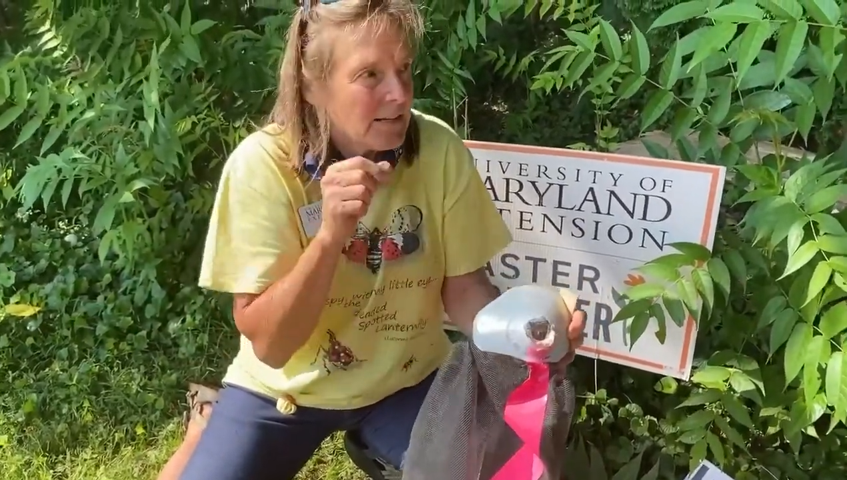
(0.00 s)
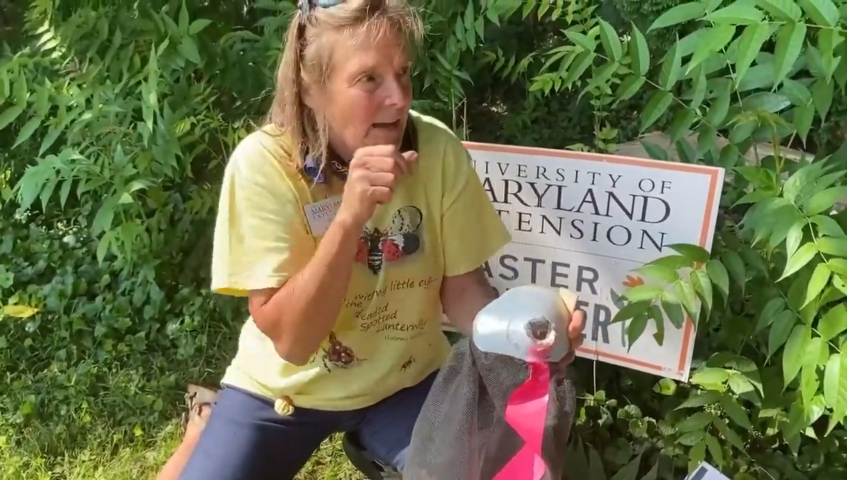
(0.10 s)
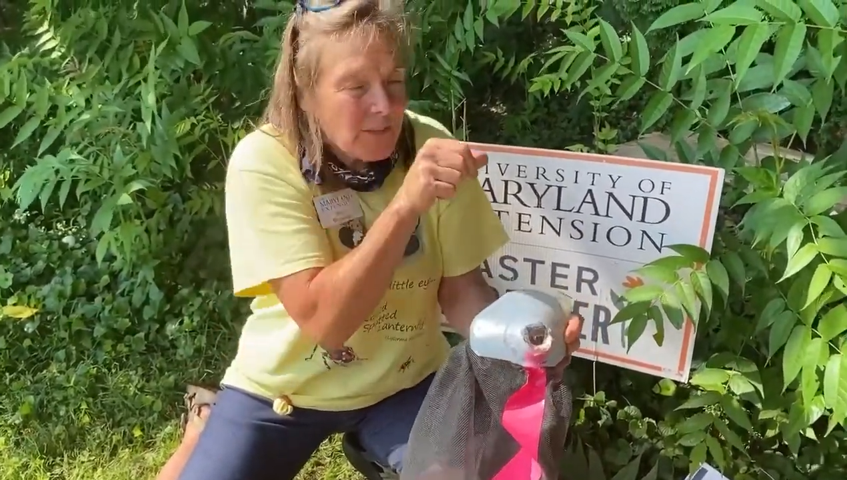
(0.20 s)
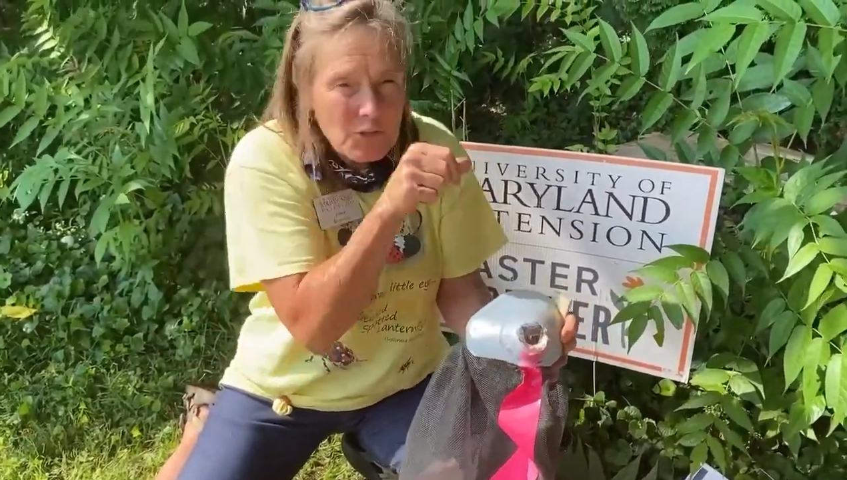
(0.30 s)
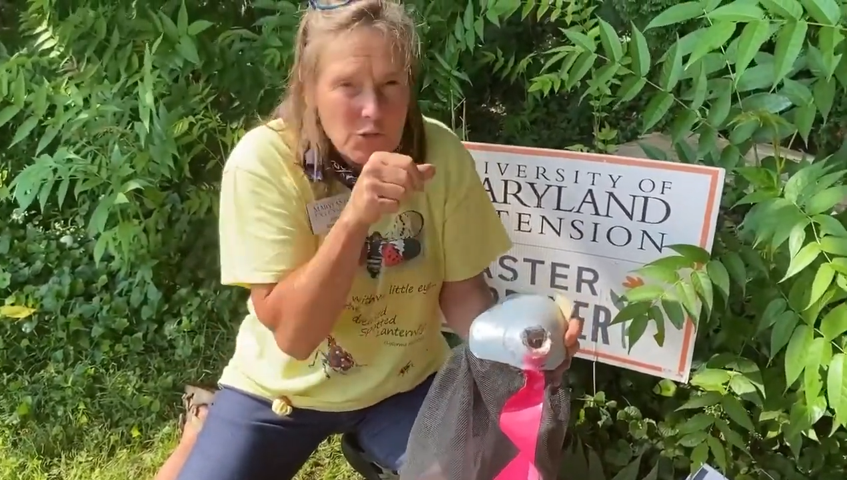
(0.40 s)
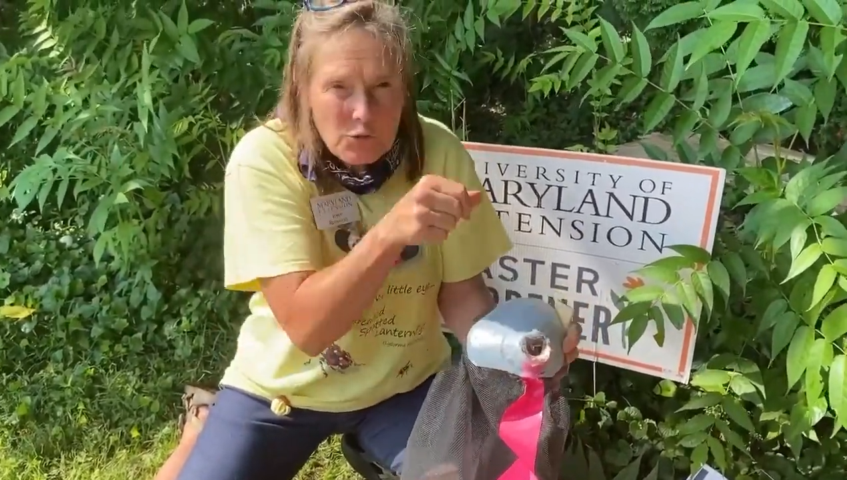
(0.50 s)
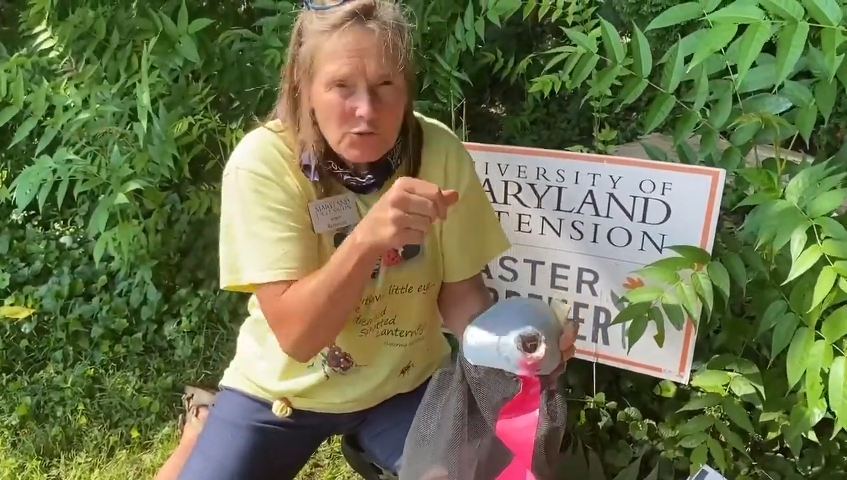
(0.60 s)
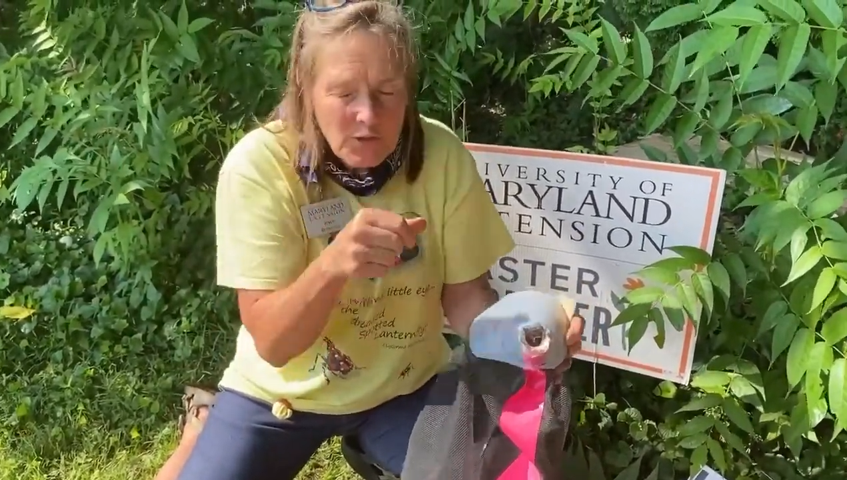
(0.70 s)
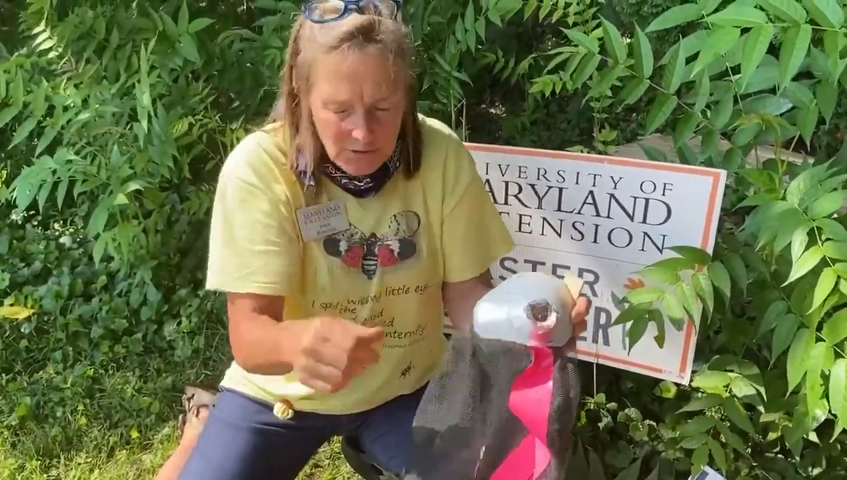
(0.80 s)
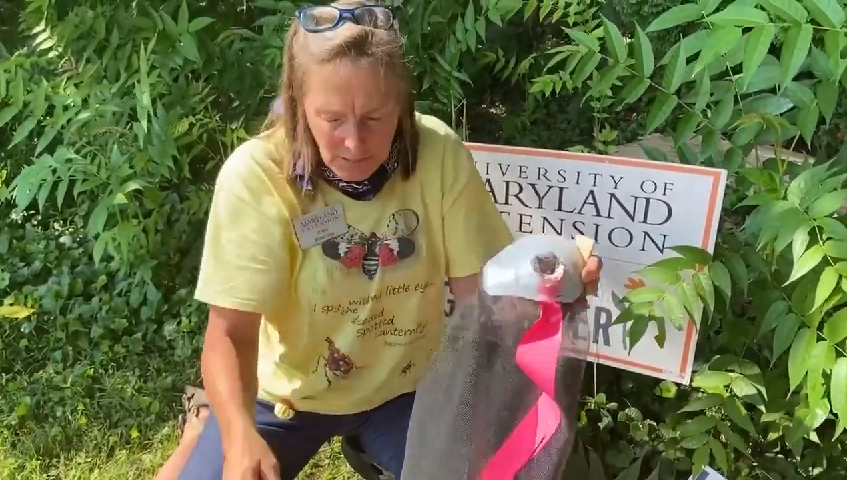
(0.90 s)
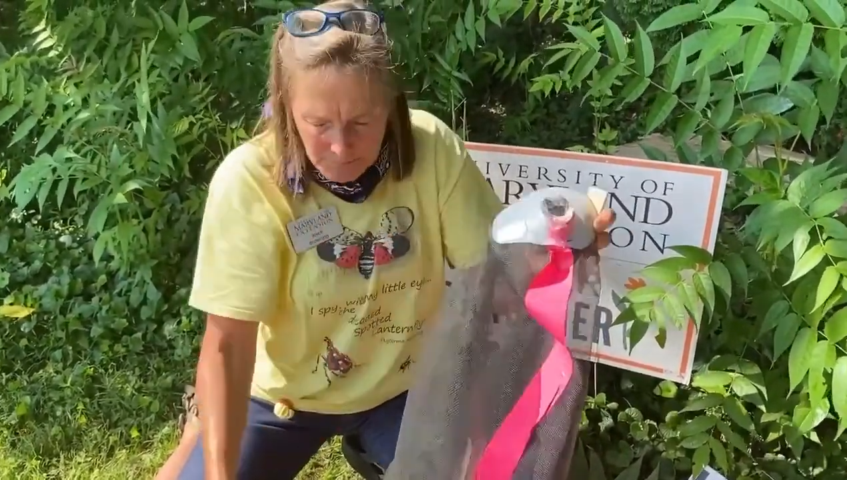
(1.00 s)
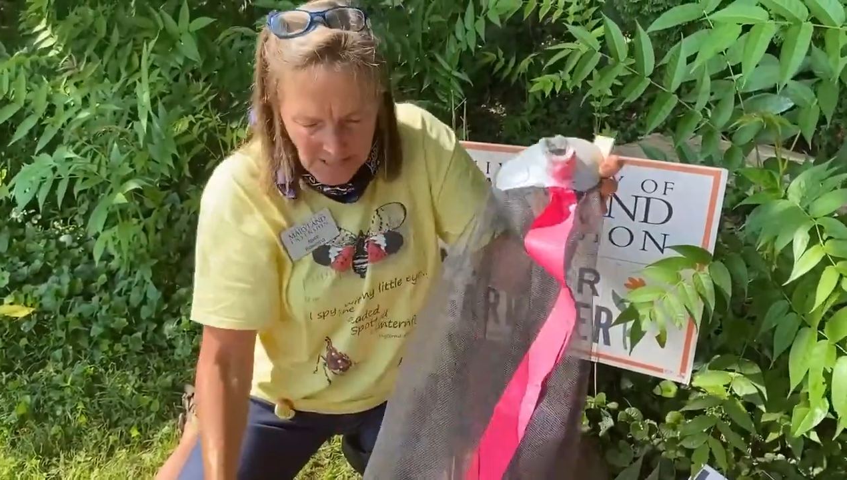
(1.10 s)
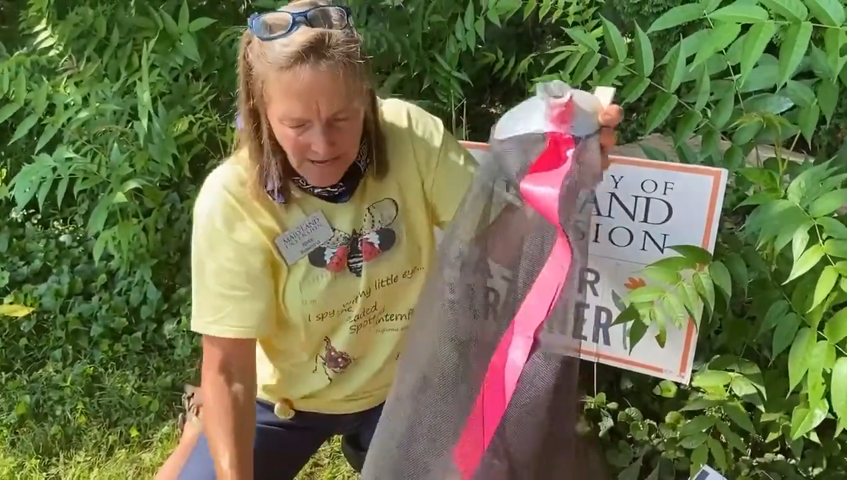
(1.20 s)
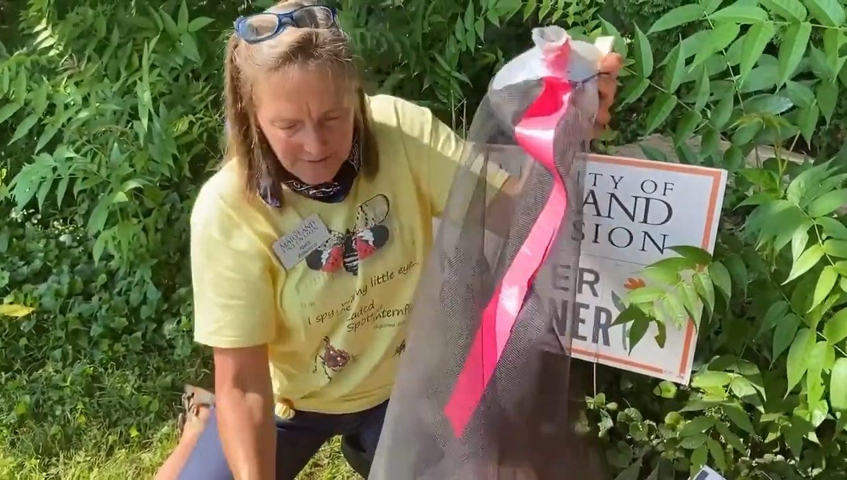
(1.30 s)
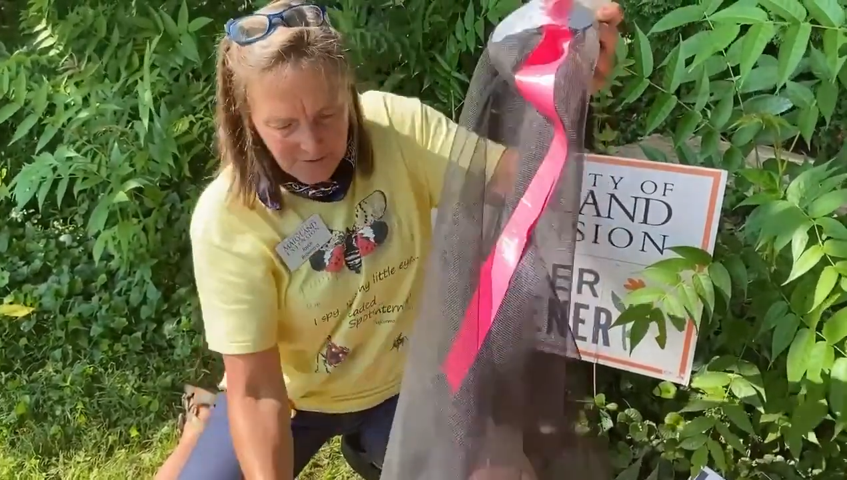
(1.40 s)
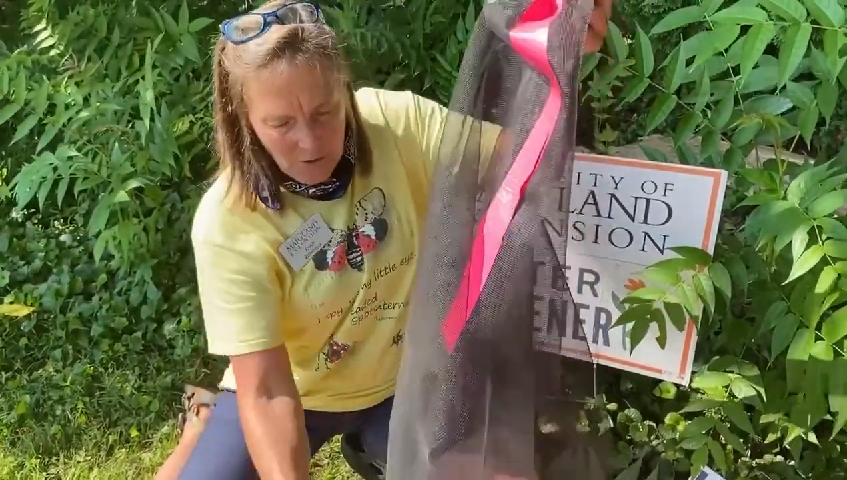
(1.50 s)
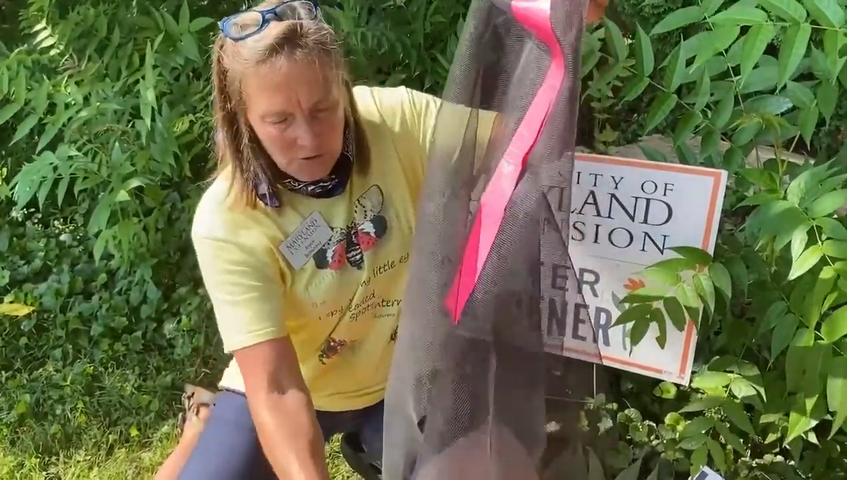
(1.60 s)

And then you use the thumbtacks